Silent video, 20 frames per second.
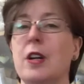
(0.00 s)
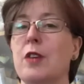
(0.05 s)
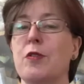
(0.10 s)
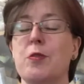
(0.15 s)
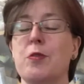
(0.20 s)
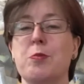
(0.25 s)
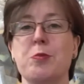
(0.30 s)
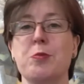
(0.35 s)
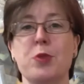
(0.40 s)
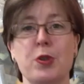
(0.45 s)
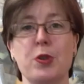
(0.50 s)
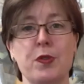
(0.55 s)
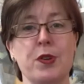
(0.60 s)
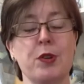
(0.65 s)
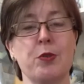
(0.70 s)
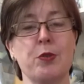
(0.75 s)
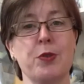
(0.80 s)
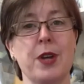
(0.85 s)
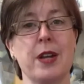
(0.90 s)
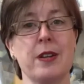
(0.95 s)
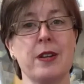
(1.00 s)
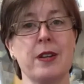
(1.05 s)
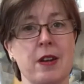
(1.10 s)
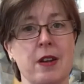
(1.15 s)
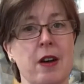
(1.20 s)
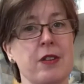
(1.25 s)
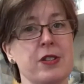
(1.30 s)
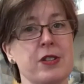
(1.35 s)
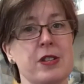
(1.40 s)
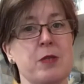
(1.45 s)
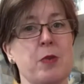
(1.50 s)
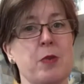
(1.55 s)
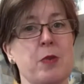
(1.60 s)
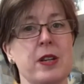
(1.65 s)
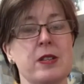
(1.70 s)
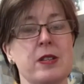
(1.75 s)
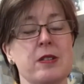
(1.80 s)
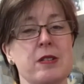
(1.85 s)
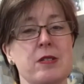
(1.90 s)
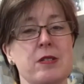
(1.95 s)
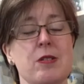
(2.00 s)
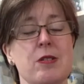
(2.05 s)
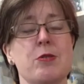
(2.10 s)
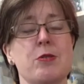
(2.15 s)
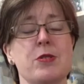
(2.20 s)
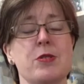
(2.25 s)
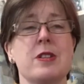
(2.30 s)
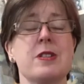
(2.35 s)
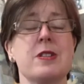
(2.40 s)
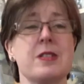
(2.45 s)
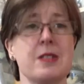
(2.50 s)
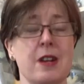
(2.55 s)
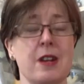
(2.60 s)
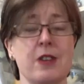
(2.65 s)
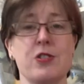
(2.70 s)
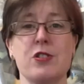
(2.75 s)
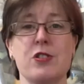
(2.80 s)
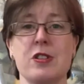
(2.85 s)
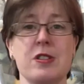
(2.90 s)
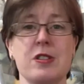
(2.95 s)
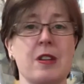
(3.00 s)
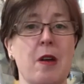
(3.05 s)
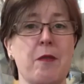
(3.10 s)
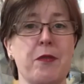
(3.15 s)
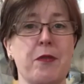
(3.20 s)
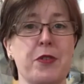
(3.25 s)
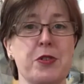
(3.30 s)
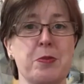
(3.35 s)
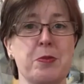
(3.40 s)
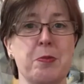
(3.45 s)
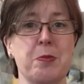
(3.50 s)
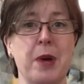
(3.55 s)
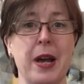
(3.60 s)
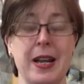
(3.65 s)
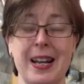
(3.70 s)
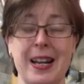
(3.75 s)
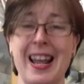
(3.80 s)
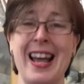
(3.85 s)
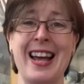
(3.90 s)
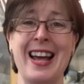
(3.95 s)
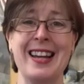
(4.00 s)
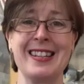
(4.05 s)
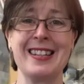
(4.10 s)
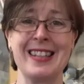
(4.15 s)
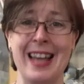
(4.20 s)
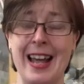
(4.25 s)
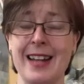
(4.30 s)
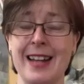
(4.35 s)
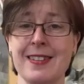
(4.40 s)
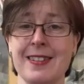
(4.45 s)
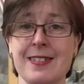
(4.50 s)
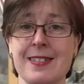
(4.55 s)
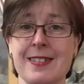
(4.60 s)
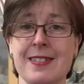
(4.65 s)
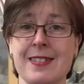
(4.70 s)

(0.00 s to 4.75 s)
removing all that nasty waste that's causing such discomfort and pain and gas,